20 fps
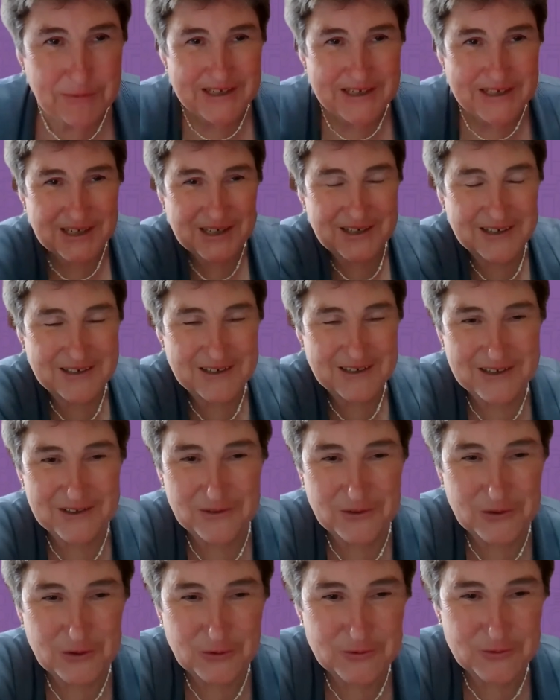depending on
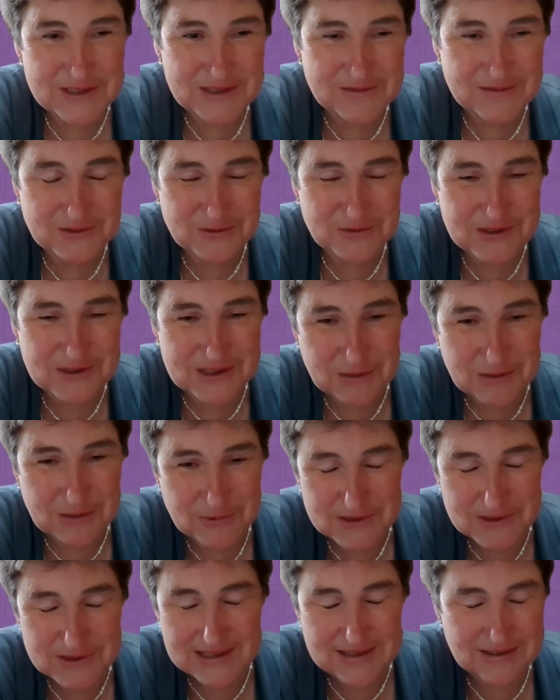whose whose
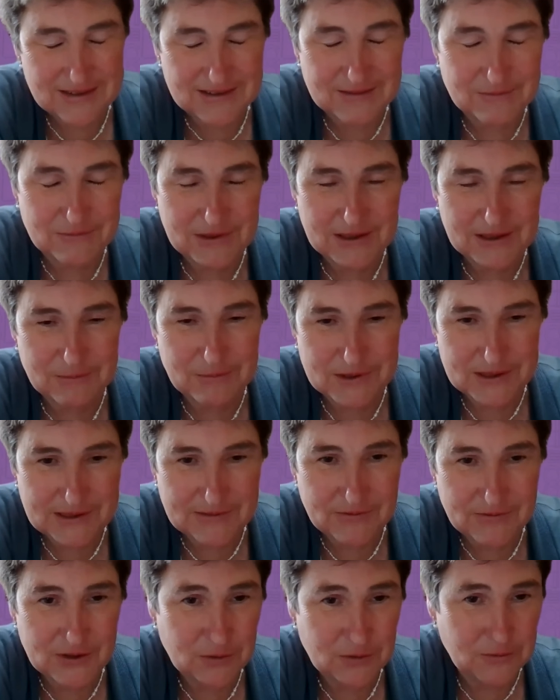numbers I, I
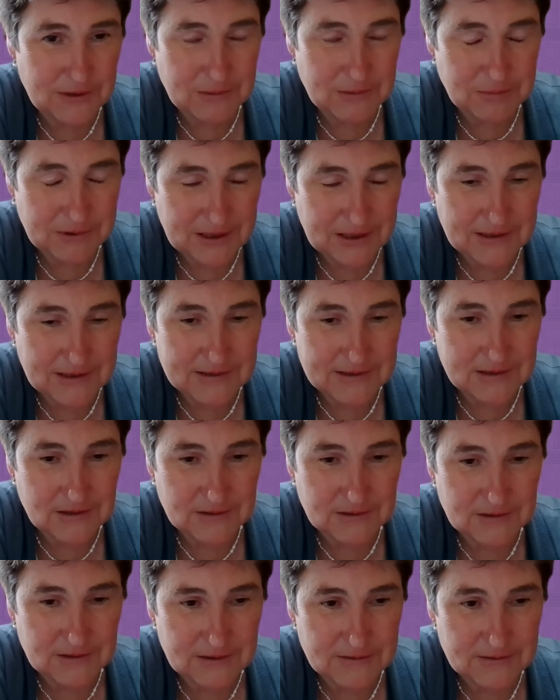believe the EPA is
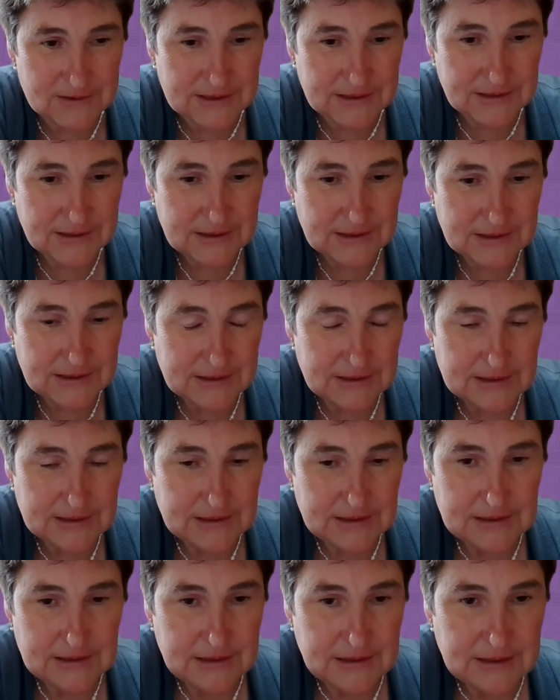currently using
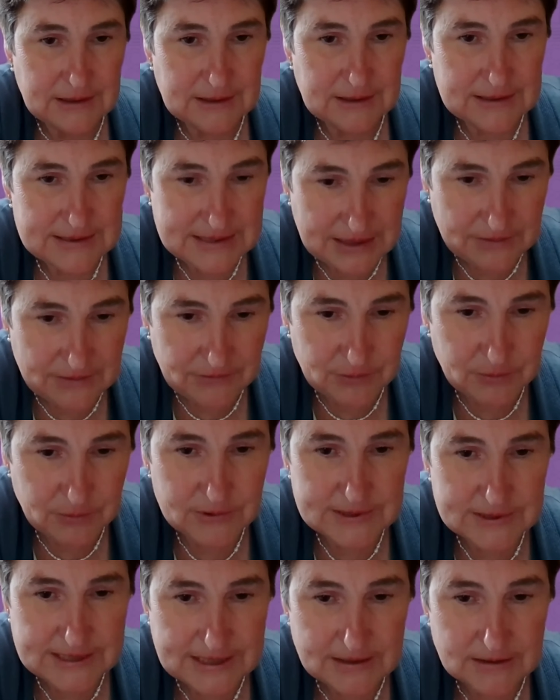uh, seven uh,
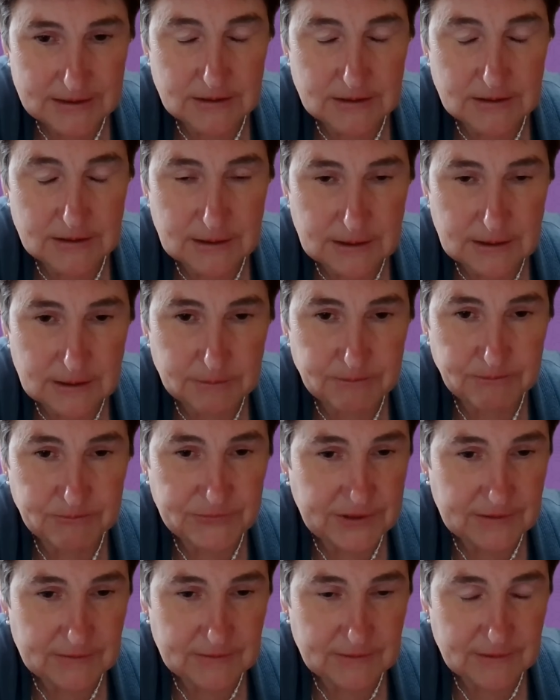percent. Um,
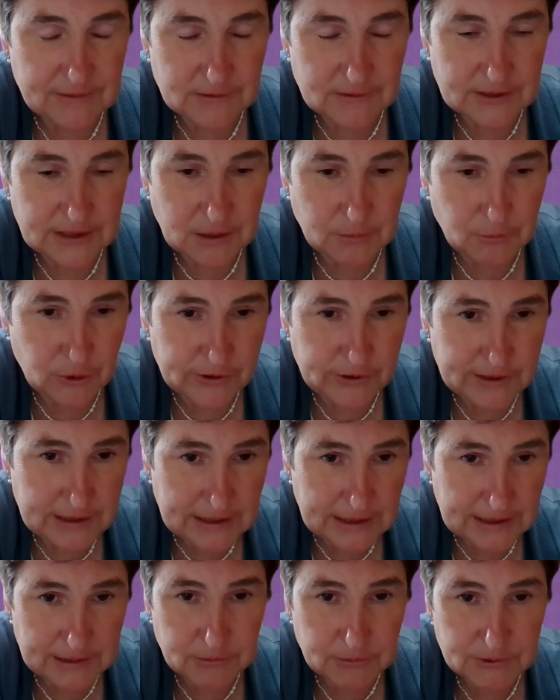it's certainly not more than
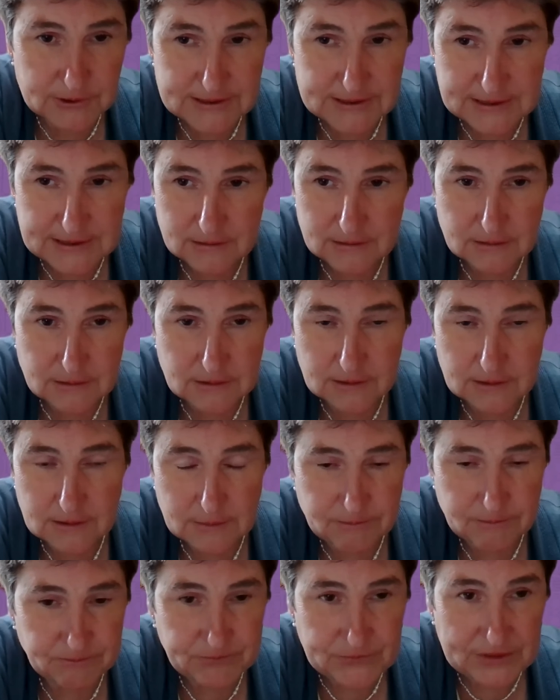nine percent.
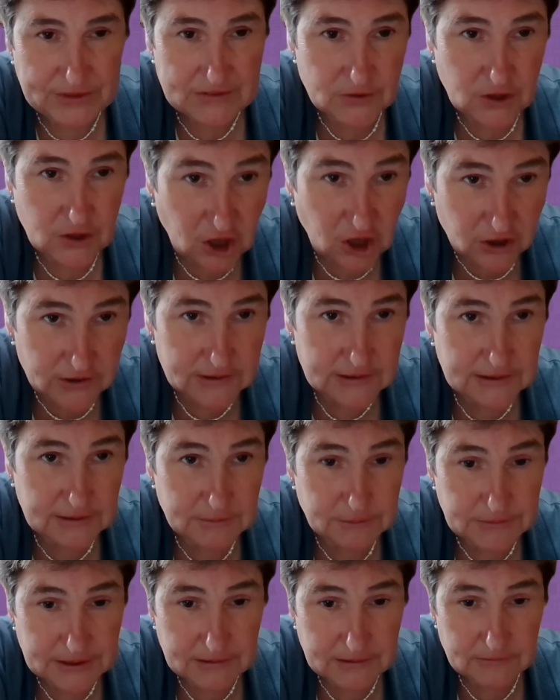Um, is currently
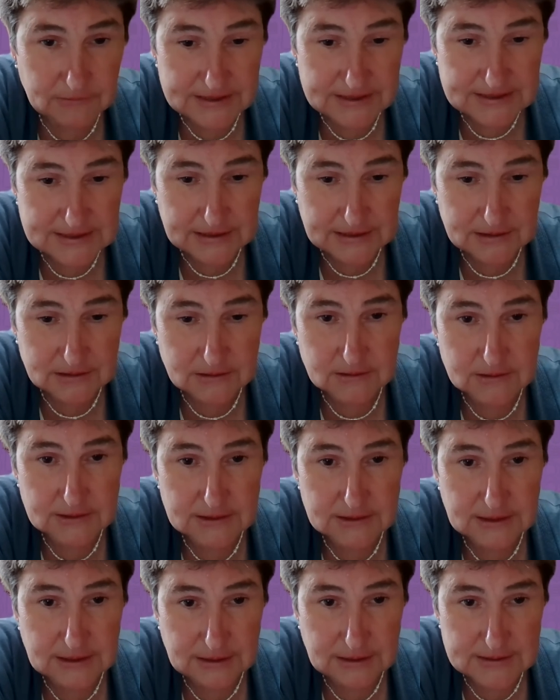being
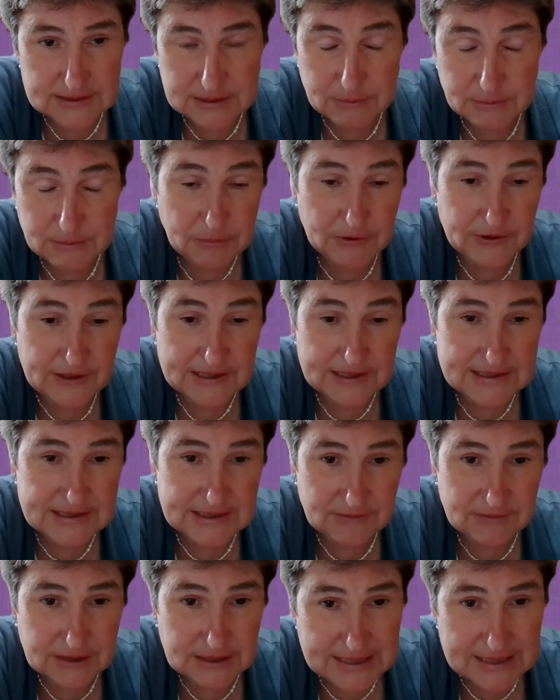recycled. Uh, some people think it's
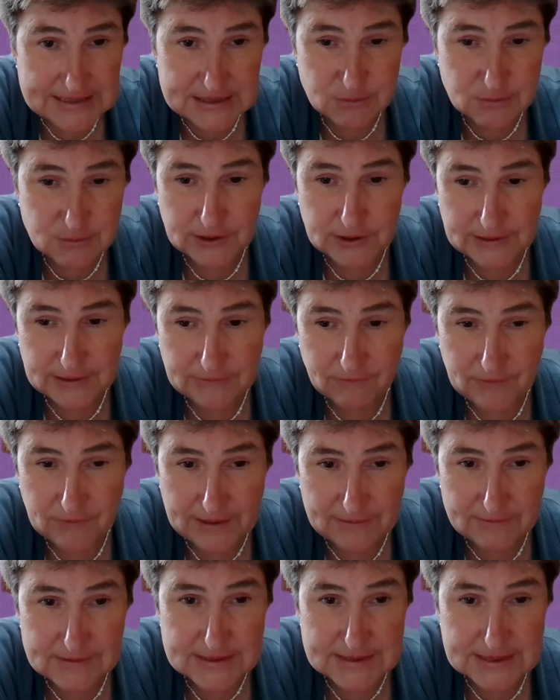even less, more than
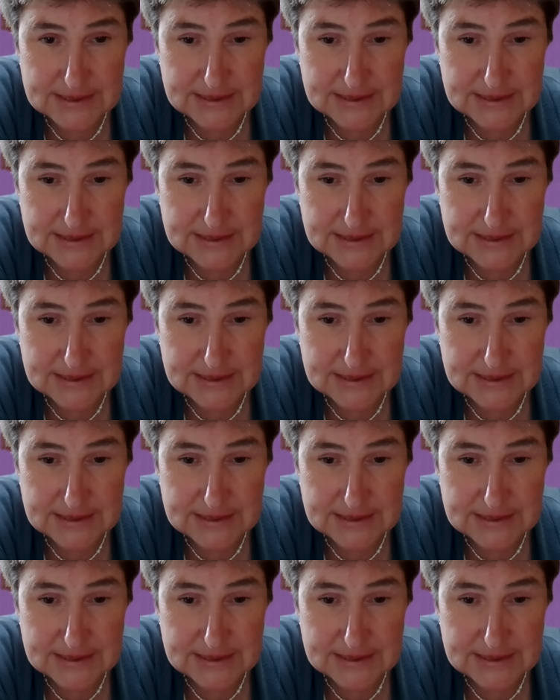five to